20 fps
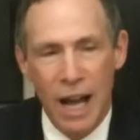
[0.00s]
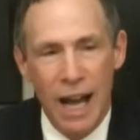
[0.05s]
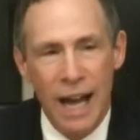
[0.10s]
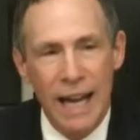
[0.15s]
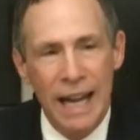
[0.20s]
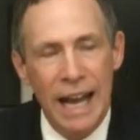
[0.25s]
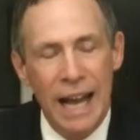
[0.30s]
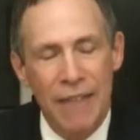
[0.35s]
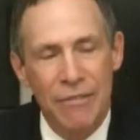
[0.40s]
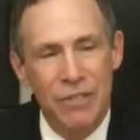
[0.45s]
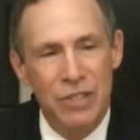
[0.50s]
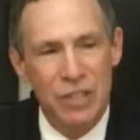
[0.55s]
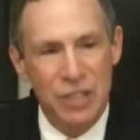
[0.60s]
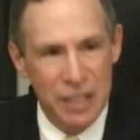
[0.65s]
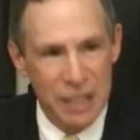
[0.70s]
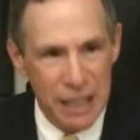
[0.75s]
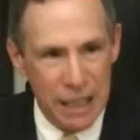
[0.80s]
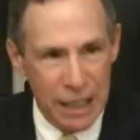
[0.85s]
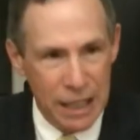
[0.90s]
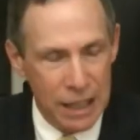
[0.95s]
I have
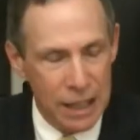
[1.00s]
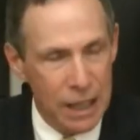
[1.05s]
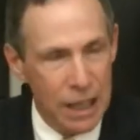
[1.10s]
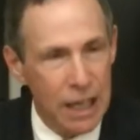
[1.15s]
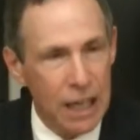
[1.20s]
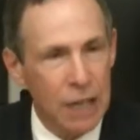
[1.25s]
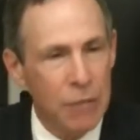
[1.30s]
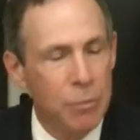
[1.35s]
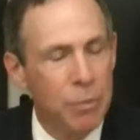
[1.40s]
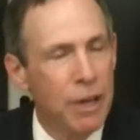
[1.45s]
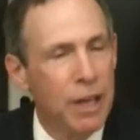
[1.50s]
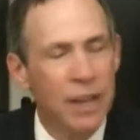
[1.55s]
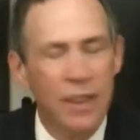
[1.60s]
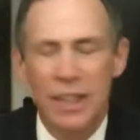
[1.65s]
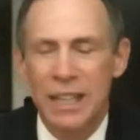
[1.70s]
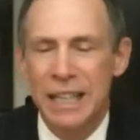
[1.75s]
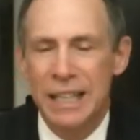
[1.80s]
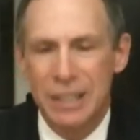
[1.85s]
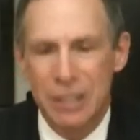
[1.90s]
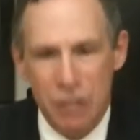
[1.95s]
seen in
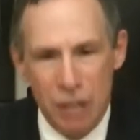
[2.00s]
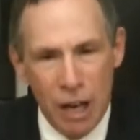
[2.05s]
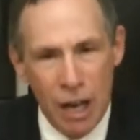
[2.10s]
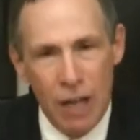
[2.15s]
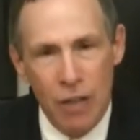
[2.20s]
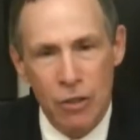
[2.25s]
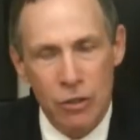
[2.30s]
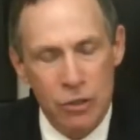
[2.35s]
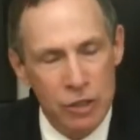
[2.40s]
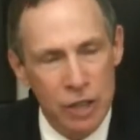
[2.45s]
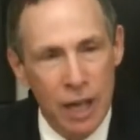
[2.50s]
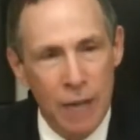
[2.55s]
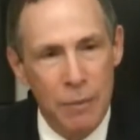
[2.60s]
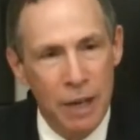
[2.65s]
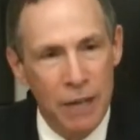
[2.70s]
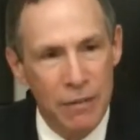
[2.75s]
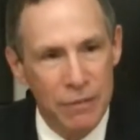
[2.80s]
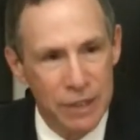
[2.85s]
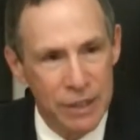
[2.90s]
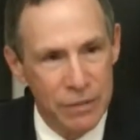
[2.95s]
the entire time
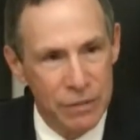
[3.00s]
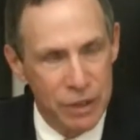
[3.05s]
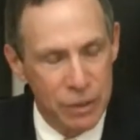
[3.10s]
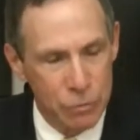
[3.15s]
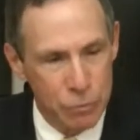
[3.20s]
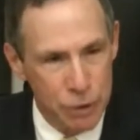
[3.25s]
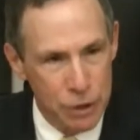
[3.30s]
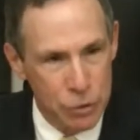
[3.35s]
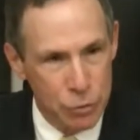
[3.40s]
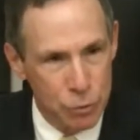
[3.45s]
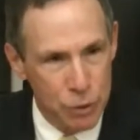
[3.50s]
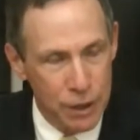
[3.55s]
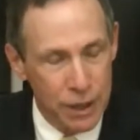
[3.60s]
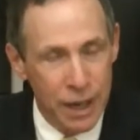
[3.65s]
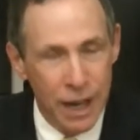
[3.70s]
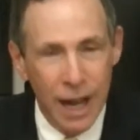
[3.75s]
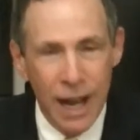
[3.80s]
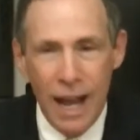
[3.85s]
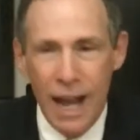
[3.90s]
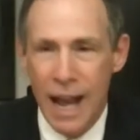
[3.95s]
I've lived in Ridgewood.
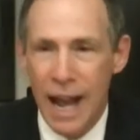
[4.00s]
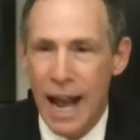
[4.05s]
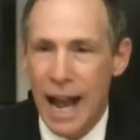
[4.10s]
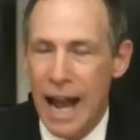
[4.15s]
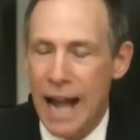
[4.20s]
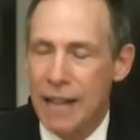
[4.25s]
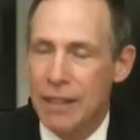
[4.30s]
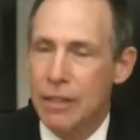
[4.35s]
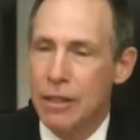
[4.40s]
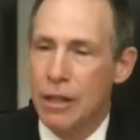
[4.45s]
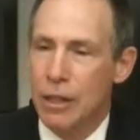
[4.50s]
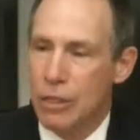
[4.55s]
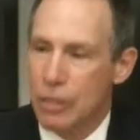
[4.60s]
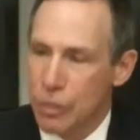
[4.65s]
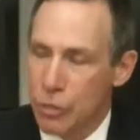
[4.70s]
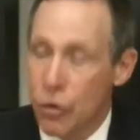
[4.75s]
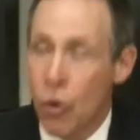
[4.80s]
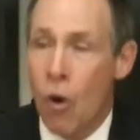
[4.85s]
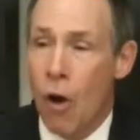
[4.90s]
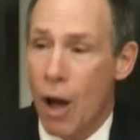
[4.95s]
And the
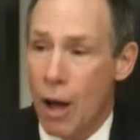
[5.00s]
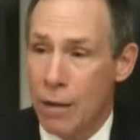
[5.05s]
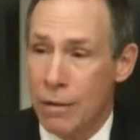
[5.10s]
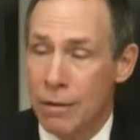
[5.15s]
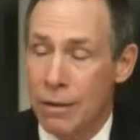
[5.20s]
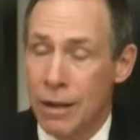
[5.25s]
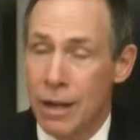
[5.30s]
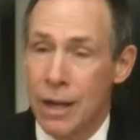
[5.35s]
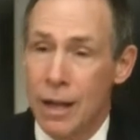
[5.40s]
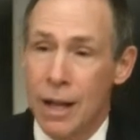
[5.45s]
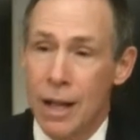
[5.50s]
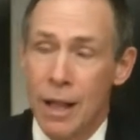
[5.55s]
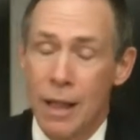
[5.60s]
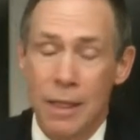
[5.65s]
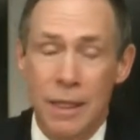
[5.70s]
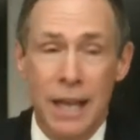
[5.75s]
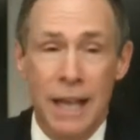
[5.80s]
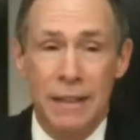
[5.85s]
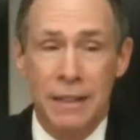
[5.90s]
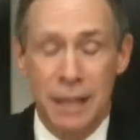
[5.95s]
thought
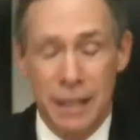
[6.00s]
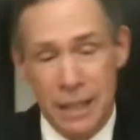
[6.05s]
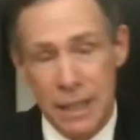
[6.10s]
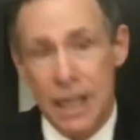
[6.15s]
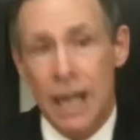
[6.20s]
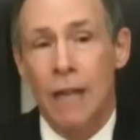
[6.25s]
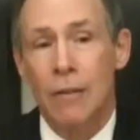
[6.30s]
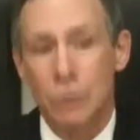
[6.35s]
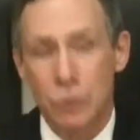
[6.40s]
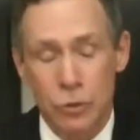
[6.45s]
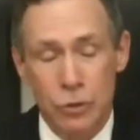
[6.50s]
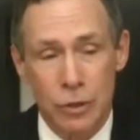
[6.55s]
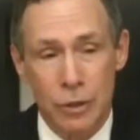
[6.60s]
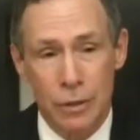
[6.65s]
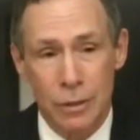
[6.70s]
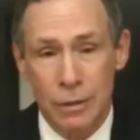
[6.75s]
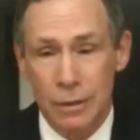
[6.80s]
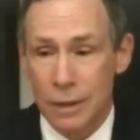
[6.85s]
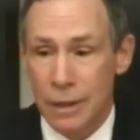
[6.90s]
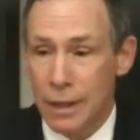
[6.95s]
that the council
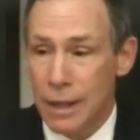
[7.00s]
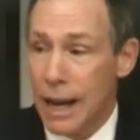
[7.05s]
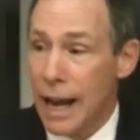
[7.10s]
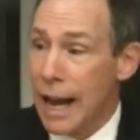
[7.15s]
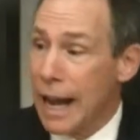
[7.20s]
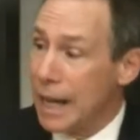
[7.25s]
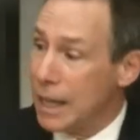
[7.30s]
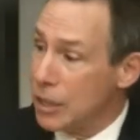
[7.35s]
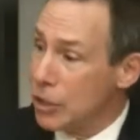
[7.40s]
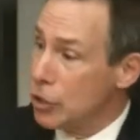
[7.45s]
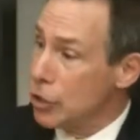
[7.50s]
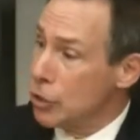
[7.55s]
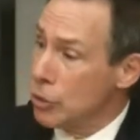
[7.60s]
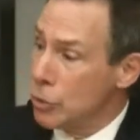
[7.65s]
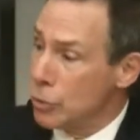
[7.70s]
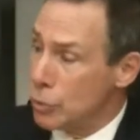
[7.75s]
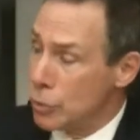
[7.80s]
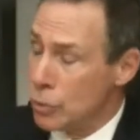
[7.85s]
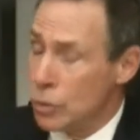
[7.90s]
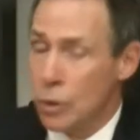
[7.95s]
and
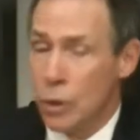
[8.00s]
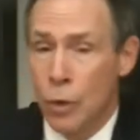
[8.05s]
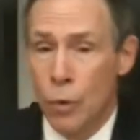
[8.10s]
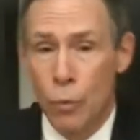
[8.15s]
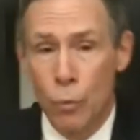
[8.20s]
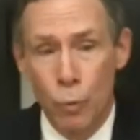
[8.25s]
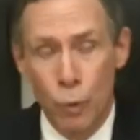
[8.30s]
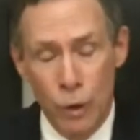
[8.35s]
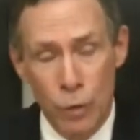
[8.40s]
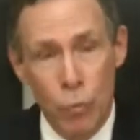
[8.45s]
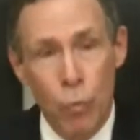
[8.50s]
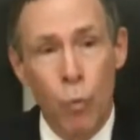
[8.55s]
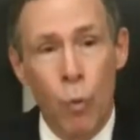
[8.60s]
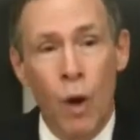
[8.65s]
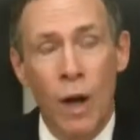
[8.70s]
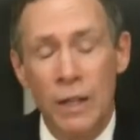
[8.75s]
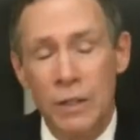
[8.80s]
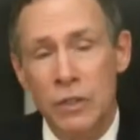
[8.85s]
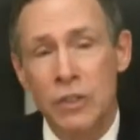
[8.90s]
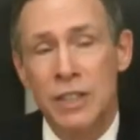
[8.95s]
you would
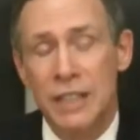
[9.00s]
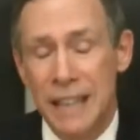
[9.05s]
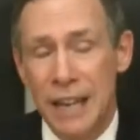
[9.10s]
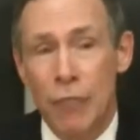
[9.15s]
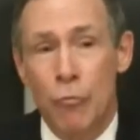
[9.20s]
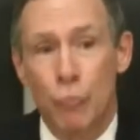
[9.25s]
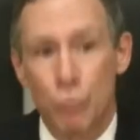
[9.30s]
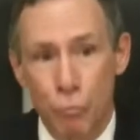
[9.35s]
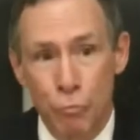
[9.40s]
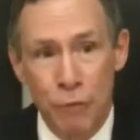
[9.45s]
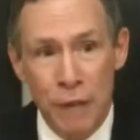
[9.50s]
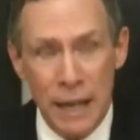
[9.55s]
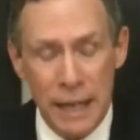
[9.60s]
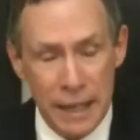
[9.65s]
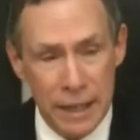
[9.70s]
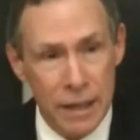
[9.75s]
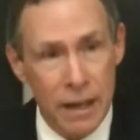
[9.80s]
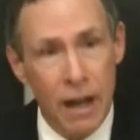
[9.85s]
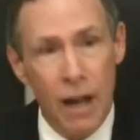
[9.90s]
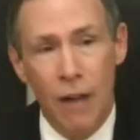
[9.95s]
want to get
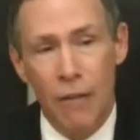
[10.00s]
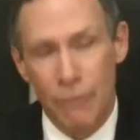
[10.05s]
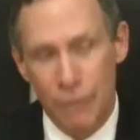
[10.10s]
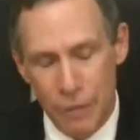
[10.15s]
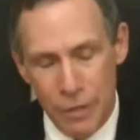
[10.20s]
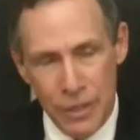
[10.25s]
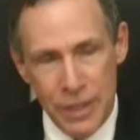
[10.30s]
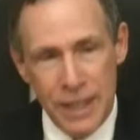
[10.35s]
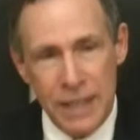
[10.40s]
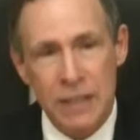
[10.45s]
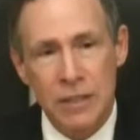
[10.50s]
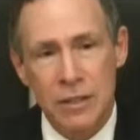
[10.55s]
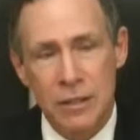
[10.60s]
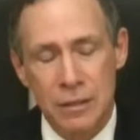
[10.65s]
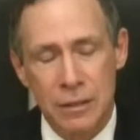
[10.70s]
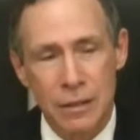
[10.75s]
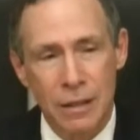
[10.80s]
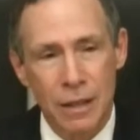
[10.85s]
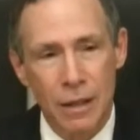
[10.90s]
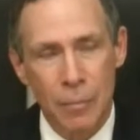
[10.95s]
rid of this
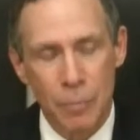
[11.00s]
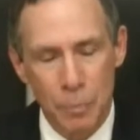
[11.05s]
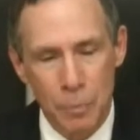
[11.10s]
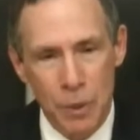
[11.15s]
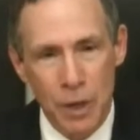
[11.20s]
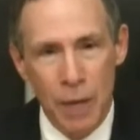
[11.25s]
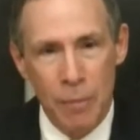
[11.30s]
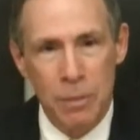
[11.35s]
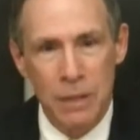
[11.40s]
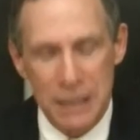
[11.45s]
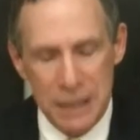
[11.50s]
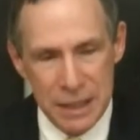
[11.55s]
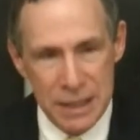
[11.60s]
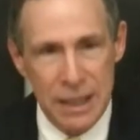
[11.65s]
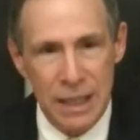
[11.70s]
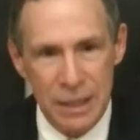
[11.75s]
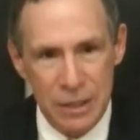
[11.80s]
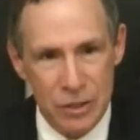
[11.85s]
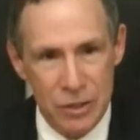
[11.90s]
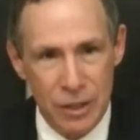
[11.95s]
public
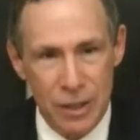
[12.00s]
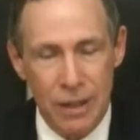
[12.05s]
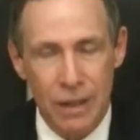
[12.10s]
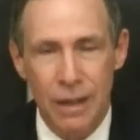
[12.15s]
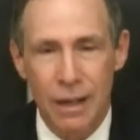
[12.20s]
citizen